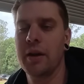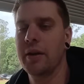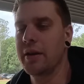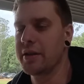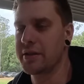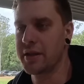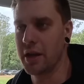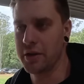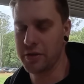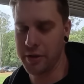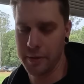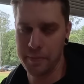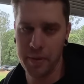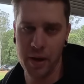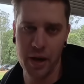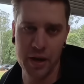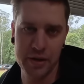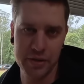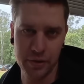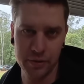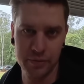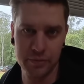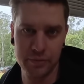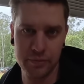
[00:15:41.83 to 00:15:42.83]
essentially
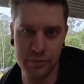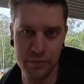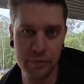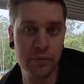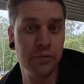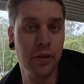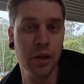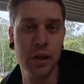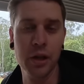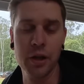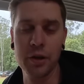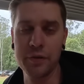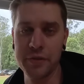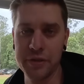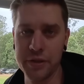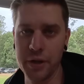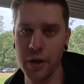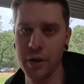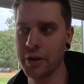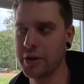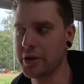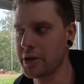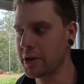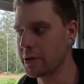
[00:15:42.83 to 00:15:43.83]
pass on a lot of his
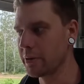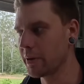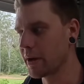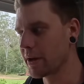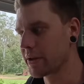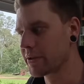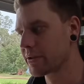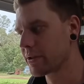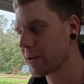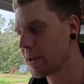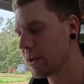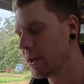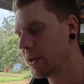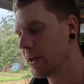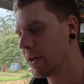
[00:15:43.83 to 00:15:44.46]
knowledge to us.